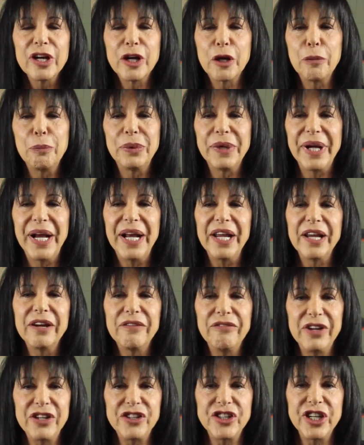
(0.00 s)
complaining
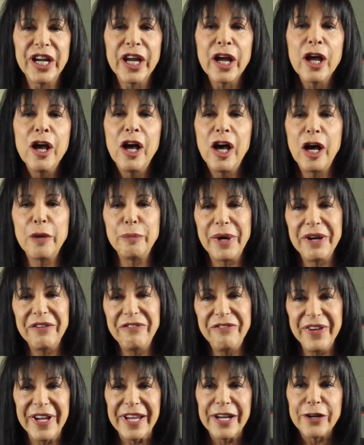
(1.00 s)
of itching on my
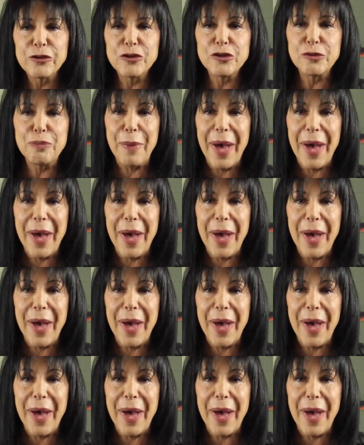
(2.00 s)
fingers,